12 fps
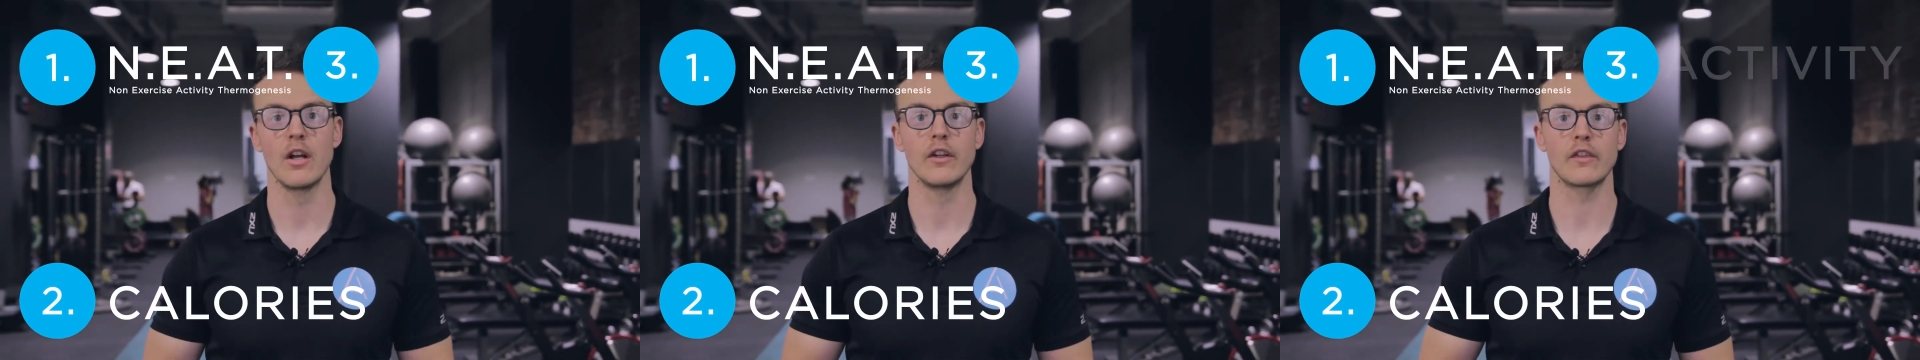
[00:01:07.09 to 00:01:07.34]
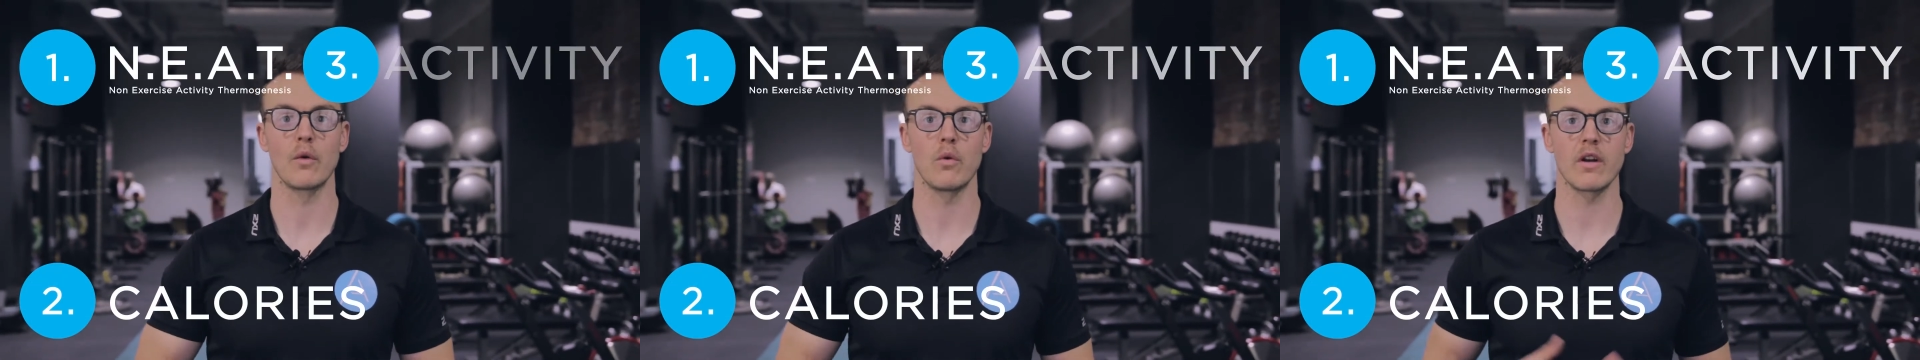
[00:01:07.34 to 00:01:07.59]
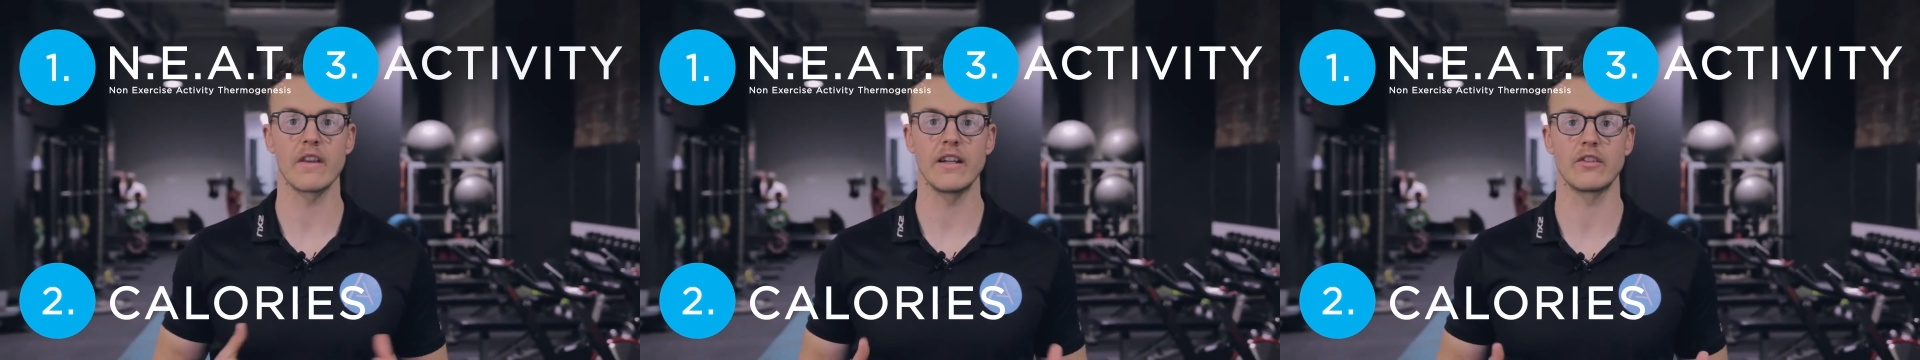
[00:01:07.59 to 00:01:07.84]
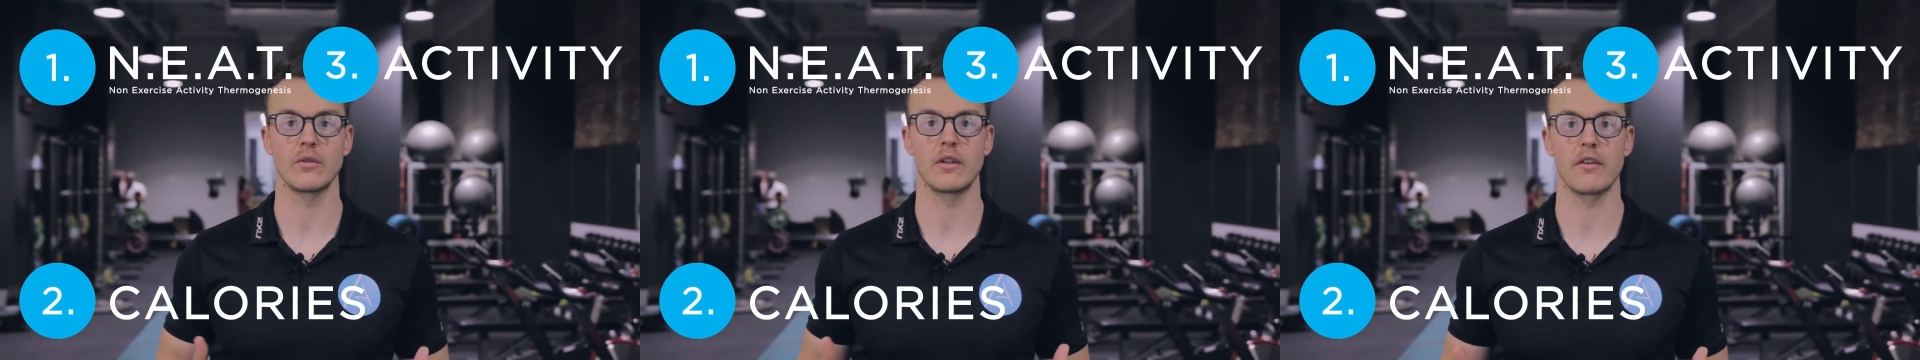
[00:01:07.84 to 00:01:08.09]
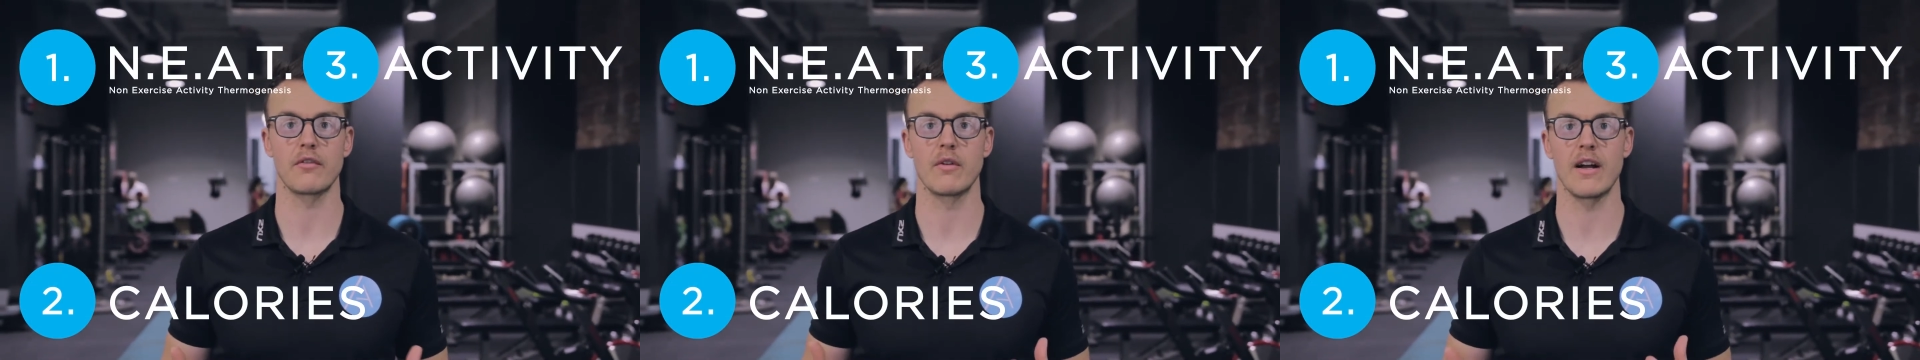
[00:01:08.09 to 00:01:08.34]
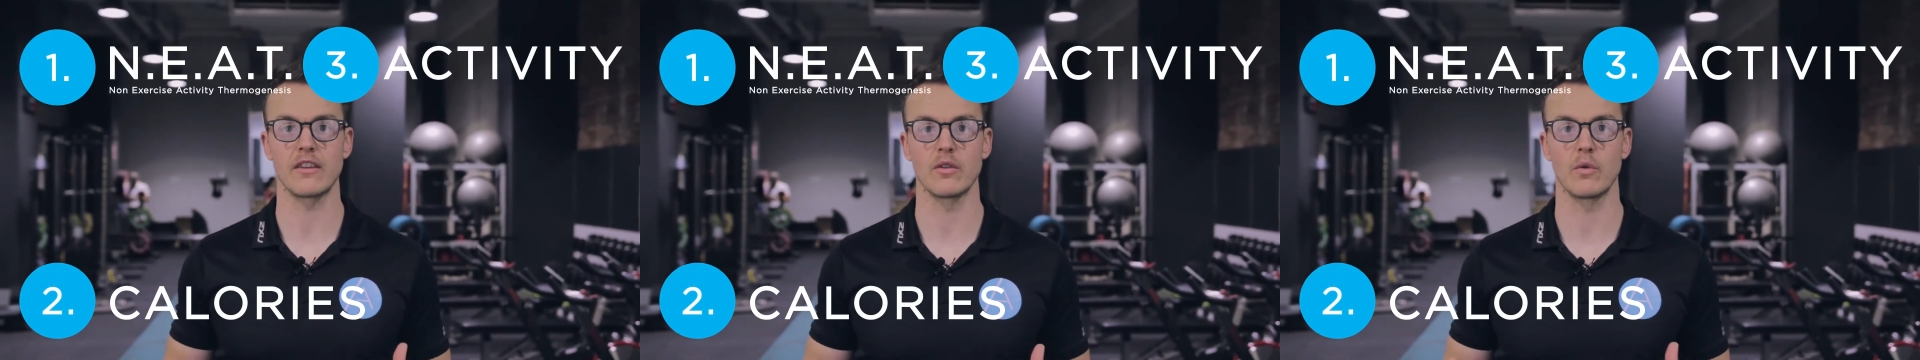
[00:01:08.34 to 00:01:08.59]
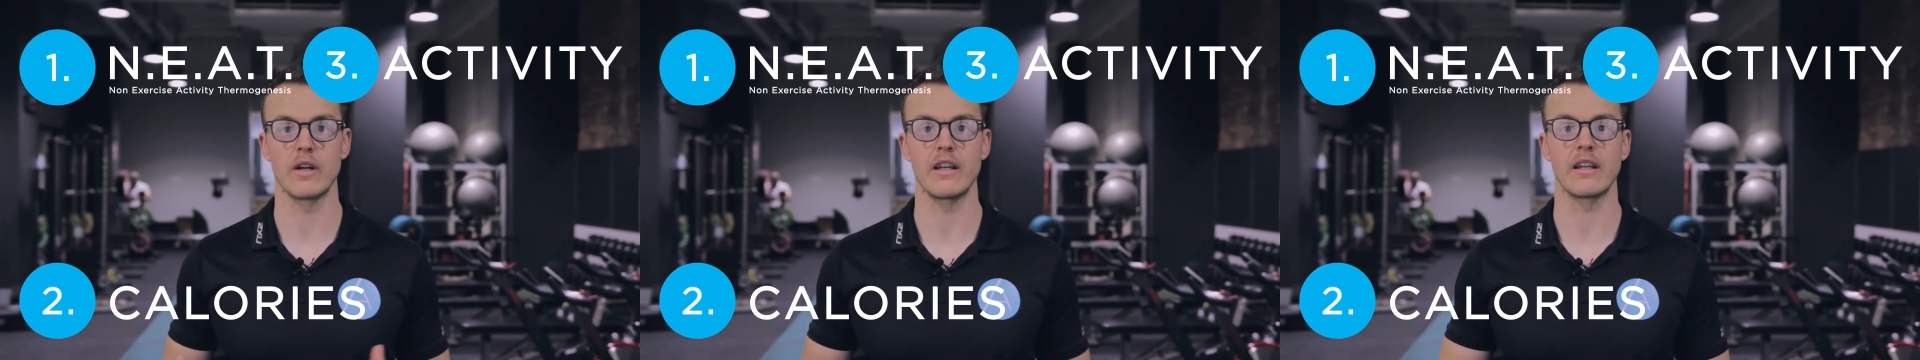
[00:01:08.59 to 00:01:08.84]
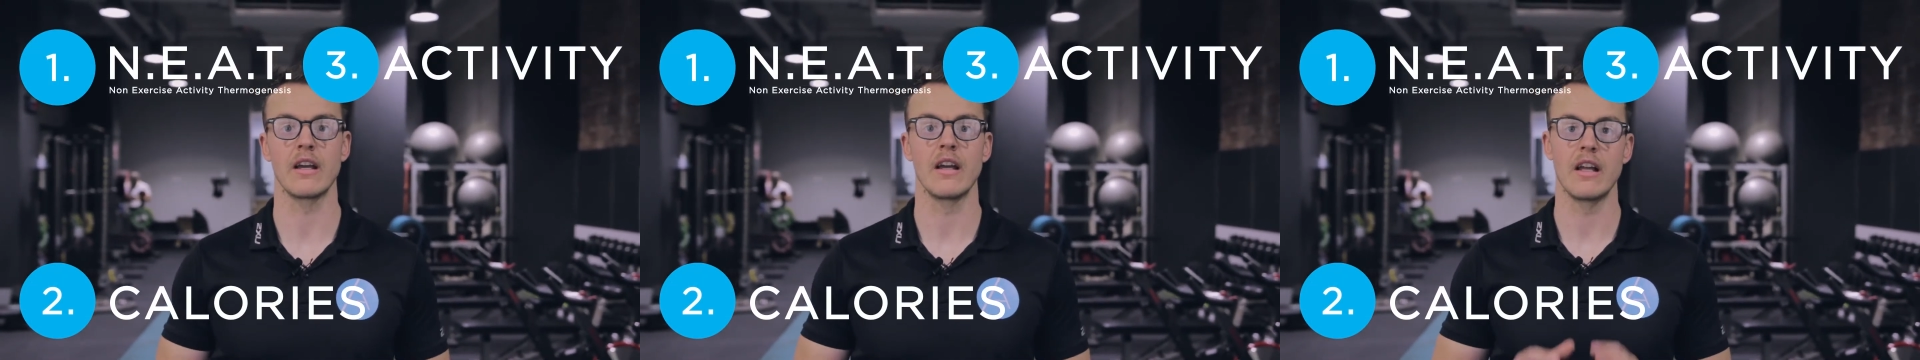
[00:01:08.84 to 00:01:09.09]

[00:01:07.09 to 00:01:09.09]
So what are they doing throughout the week